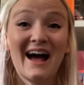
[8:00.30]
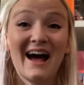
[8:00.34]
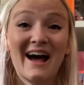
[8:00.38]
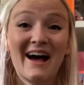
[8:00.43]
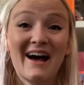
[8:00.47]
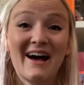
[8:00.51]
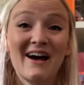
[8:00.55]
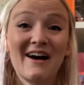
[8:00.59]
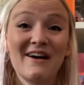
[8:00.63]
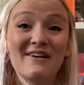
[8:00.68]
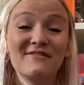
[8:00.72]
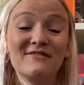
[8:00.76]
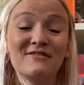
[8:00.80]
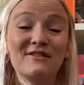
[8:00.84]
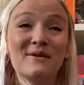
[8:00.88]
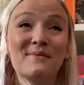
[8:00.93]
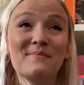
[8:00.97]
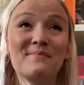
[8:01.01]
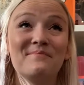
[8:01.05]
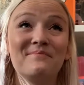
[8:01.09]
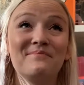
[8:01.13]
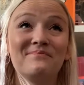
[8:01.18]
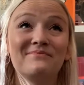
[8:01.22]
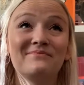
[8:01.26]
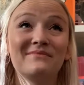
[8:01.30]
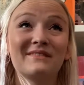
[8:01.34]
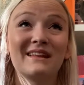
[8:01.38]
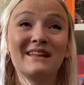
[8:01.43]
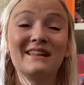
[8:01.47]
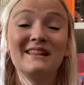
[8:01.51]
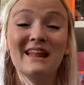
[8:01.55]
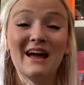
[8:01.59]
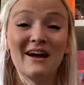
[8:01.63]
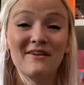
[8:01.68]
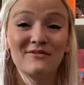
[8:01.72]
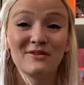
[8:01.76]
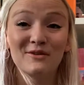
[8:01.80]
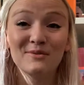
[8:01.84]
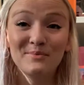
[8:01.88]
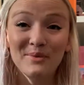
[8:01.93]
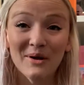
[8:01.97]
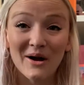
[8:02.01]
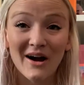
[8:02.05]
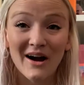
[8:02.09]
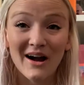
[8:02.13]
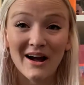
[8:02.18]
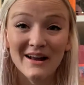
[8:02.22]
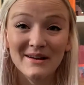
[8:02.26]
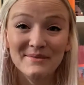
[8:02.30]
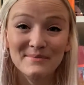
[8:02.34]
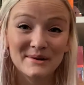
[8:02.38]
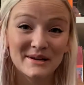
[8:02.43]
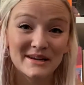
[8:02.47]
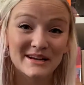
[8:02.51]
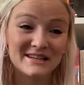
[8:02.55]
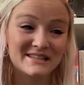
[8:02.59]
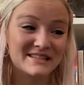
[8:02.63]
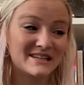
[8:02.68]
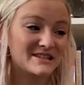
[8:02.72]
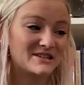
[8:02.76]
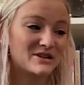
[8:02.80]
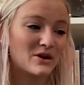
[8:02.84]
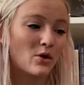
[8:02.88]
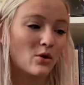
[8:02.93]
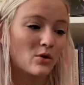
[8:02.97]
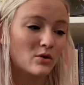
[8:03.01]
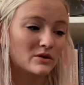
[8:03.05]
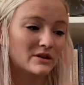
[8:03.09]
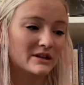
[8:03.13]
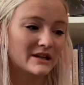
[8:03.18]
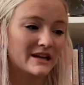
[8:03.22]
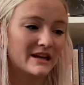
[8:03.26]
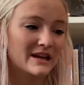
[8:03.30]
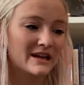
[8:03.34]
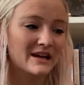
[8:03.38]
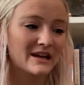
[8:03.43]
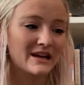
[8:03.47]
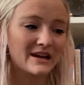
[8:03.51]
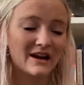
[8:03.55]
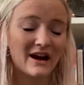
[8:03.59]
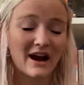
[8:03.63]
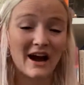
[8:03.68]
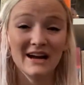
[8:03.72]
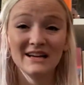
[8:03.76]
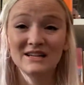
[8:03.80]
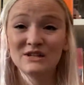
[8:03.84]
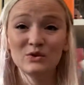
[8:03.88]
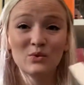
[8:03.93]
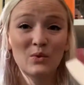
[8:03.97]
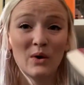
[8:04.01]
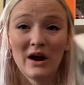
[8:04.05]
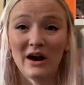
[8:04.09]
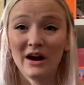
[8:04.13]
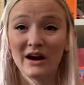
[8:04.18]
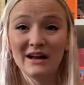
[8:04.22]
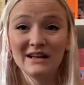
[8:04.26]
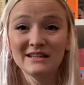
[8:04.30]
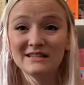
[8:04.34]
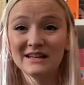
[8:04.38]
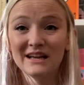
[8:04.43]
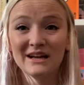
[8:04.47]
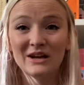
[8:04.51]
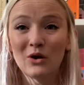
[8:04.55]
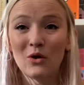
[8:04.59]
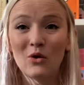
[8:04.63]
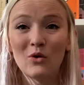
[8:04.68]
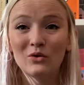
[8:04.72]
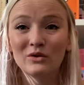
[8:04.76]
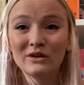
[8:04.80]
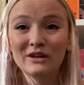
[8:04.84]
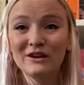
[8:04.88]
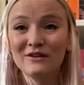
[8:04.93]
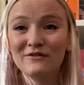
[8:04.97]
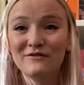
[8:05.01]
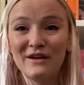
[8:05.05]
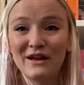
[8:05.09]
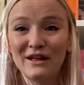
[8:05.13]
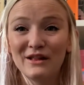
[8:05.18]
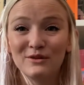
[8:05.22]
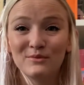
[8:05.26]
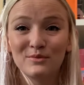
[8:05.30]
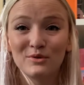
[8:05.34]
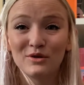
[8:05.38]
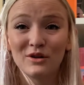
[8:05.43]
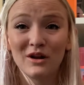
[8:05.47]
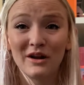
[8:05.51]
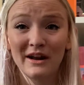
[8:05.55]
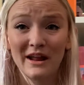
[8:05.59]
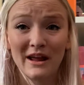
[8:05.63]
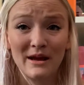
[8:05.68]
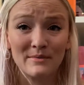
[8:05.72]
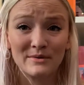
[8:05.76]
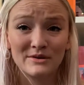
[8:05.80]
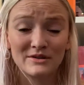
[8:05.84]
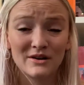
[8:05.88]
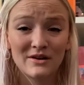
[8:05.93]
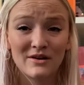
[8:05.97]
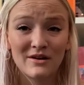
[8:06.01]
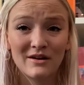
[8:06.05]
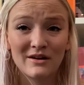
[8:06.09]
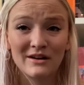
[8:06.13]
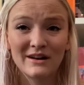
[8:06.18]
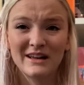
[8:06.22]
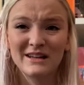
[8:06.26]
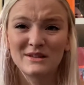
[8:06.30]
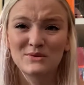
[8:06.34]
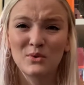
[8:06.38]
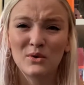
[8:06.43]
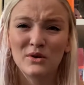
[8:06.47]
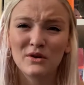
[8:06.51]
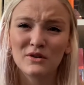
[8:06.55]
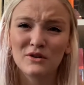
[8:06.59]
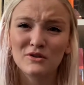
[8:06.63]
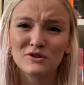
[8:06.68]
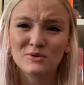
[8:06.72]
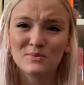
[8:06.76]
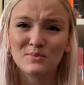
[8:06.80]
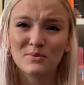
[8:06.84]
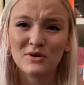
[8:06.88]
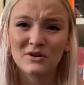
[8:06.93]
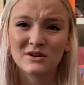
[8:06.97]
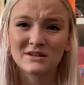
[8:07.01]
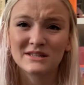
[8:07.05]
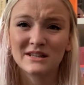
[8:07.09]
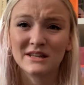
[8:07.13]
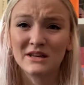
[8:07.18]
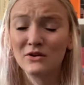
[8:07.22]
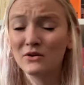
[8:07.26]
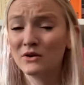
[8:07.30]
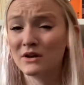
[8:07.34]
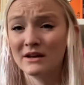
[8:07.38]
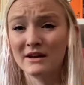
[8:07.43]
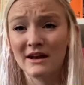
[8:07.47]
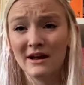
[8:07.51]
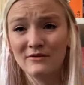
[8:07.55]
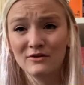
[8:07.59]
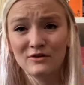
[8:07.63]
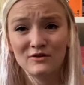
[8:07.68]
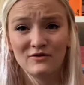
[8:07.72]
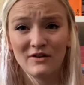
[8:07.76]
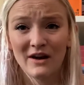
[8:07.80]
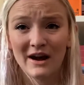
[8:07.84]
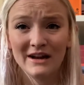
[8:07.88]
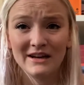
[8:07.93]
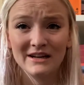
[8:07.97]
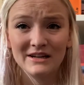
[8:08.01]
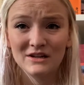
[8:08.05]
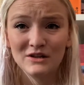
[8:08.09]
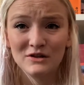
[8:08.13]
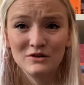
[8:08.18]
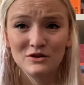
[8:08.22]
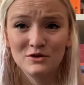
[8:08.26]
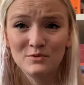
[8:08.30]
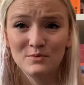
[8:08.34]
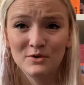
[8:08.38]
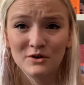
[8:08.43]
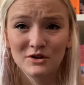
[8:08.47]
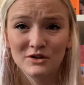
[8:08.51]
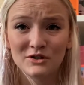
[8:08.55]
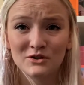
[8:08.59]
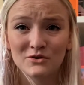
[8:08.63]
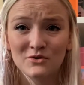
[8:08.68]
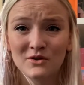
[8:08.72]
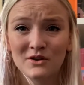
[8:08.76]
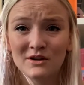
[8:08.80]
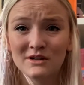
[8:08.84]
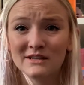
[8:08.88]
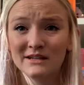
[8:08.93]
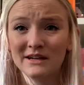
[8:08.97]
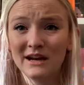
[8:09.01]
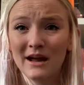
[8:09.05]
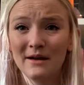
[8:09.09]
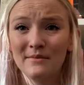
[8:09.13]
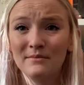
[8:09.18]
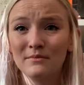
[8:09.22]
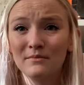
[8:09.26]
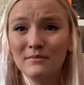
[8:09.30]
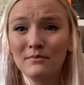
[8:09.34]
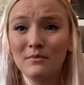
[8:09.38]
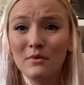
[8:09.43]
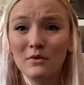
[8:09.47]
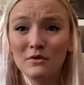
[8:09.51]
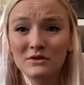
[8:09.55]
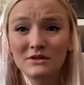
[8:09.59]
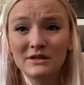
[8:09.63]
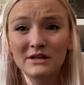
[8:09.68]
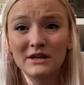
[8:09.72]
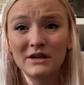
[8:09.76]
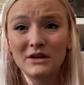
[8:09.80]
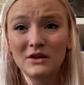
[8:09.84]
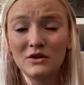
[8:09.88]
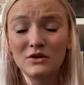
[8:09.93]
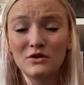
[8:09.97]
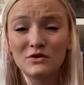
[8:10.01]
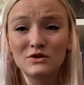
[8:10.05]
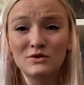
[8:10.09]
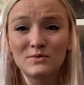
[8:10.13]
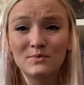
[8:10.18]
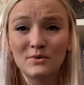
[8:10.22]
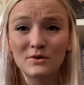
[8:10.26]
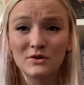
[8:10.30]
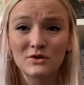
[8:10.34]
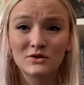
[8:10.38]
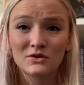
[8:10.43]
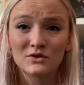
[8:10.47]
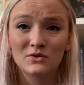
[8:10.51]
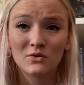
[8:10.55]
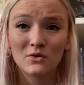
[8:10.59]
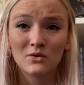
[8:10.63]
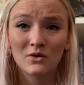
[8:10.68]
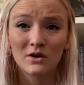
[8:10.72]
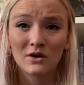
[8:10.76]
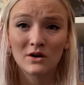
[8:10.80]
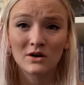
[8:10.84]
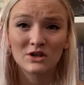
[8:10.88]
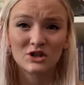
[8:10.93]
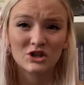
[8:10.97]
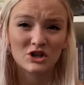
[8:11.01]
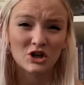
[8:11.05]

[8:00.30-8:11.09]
have never bought because it's only, I swear, it's like only available on Amazon. It's one of those books that you can never find in used bookstores, and I'm mostly a used bookstore